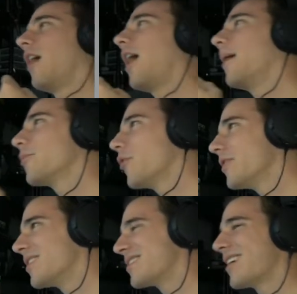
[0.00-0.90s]
I'm going
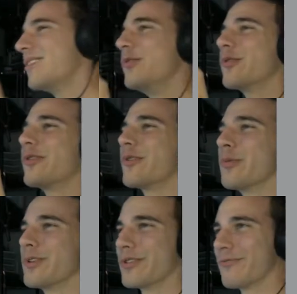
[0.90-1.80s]
to say nuclear
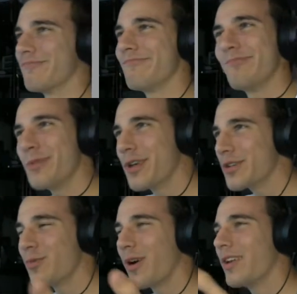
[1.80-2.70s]
winter
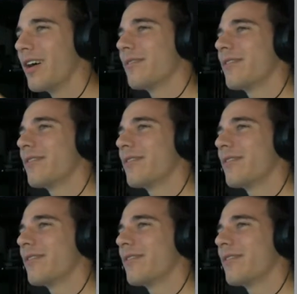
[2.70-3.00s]
because why not?